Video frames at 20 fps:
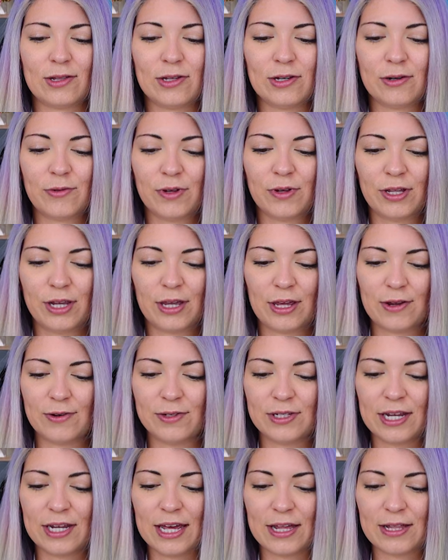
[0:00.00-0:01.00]
look really
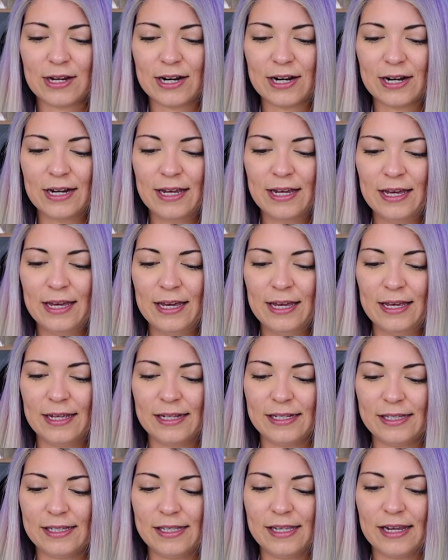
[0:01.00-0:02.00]
cute together.
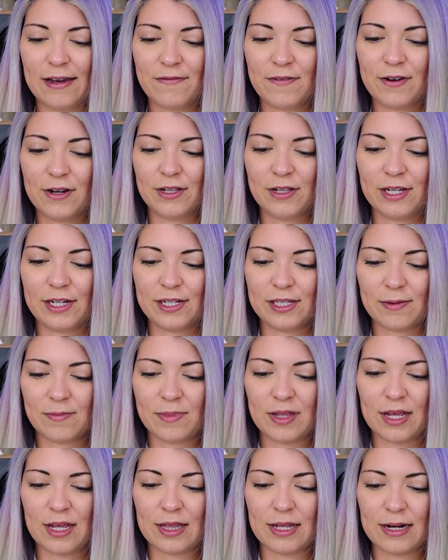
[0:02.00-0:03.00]
Definitely
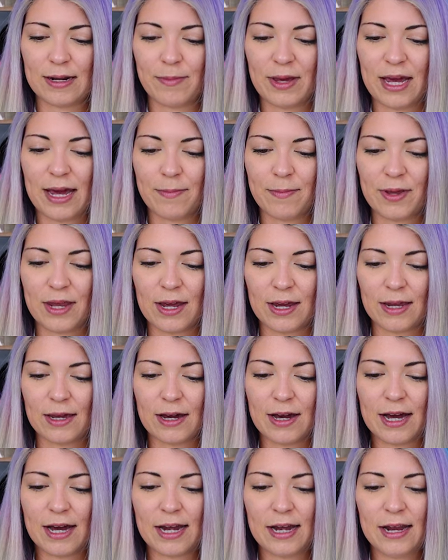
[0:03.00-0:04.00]
something that I'm happy I
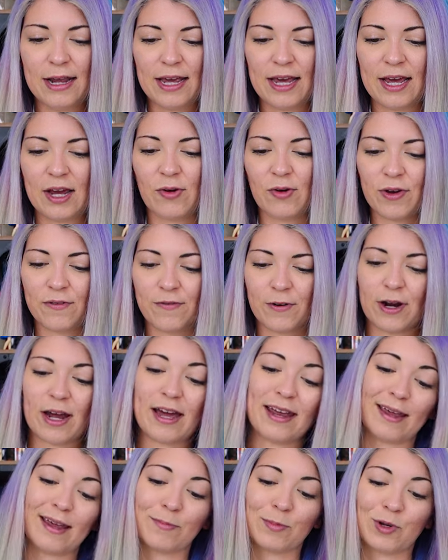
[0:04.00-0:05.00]
got. However,
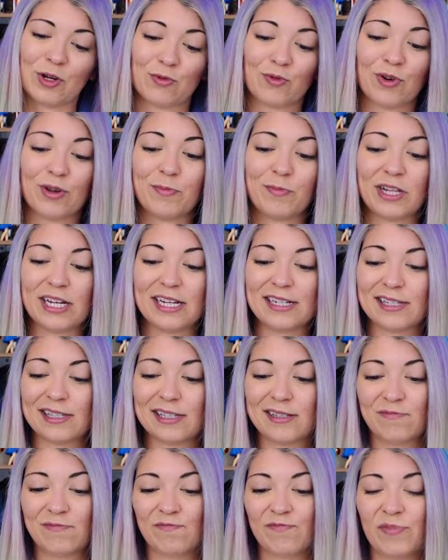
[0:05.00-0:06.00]
I am going to
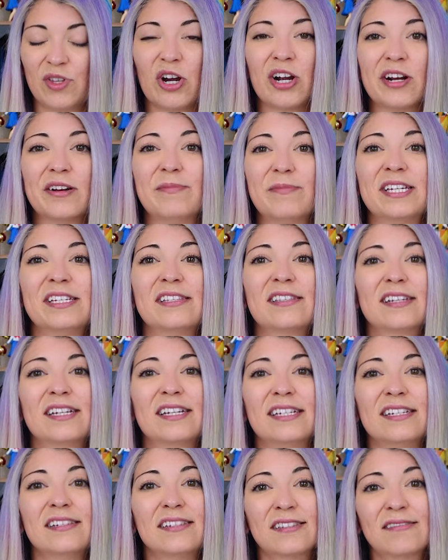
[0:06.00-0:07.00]
replace Artemis
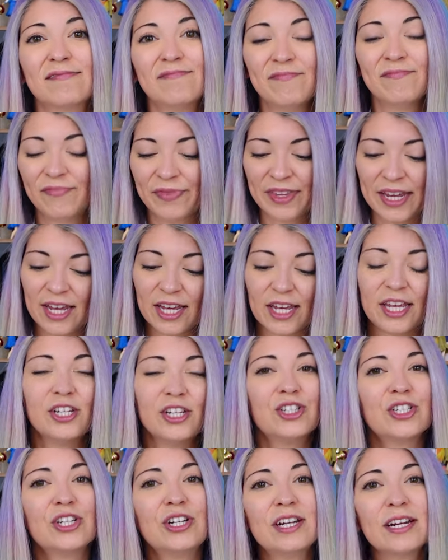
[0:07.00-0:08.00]
because he
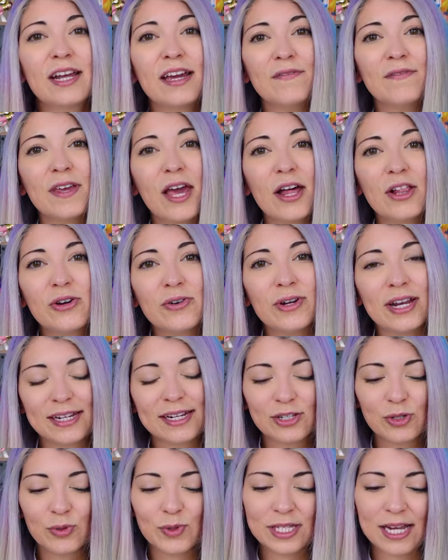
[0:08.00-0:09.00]
shouldn't have yellow
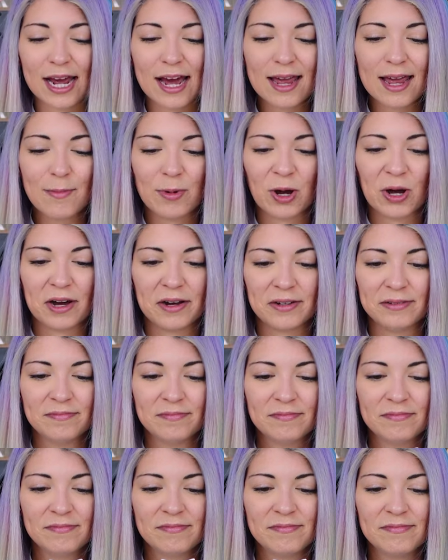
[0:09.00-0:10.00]
next to his
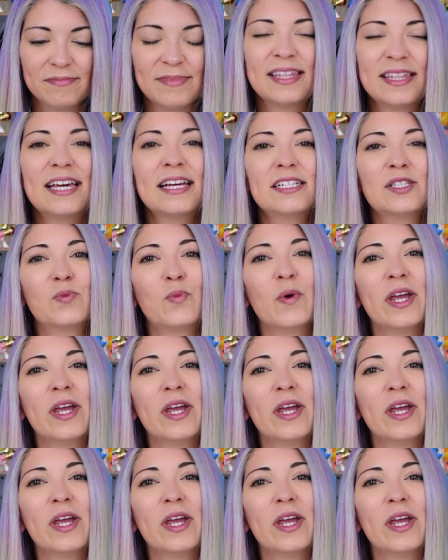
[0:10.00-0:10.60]
eyeball. That's